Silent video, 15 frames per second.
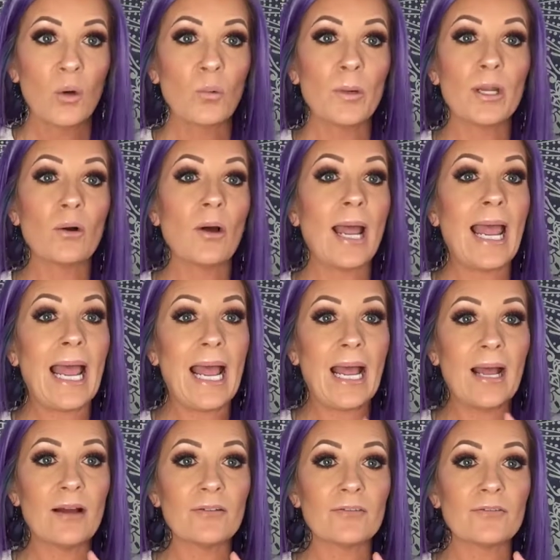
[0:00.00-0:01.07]
We don't
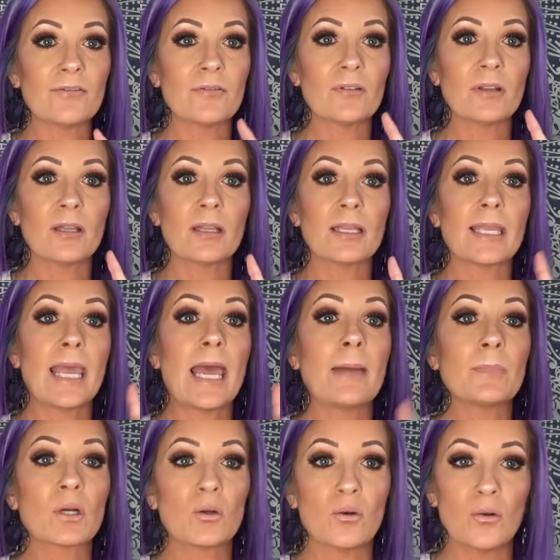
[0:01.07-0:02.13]
have the
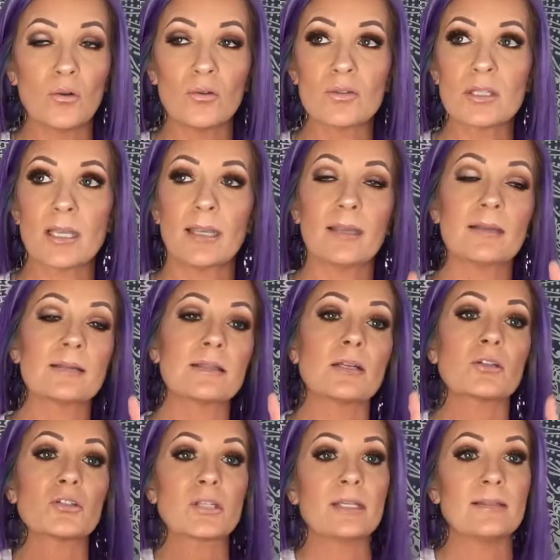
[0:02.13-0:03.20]
chemicals, like
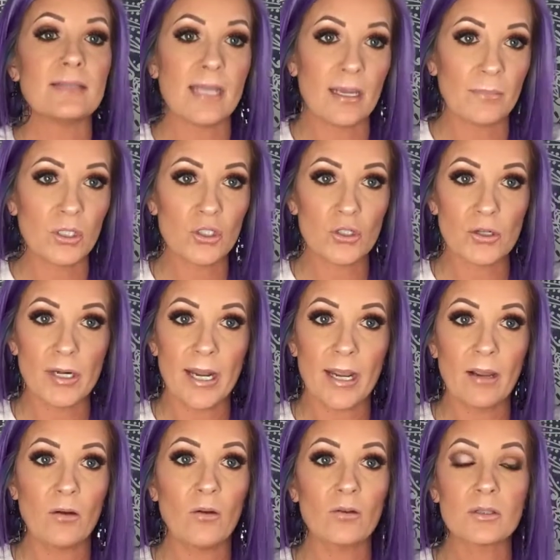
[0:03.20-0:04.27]
stickers can damage your
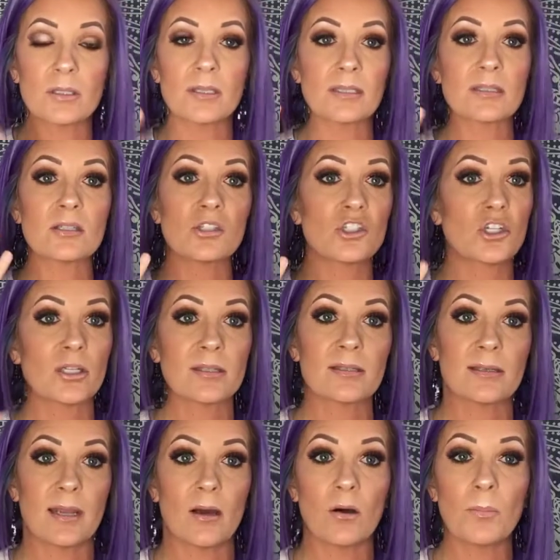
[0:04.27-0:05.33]
nails. This is just
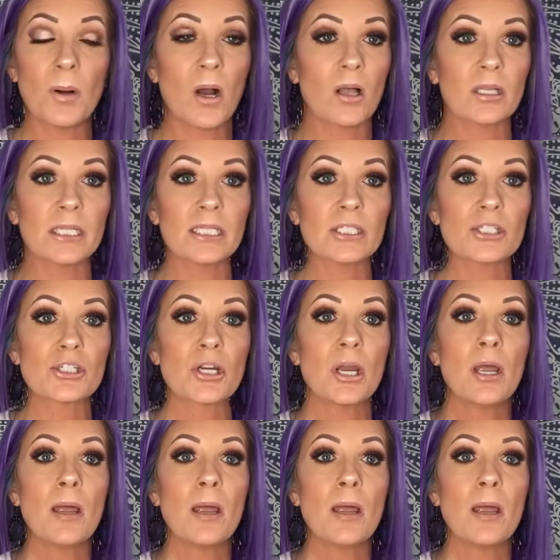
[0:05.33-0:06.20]
nail polish,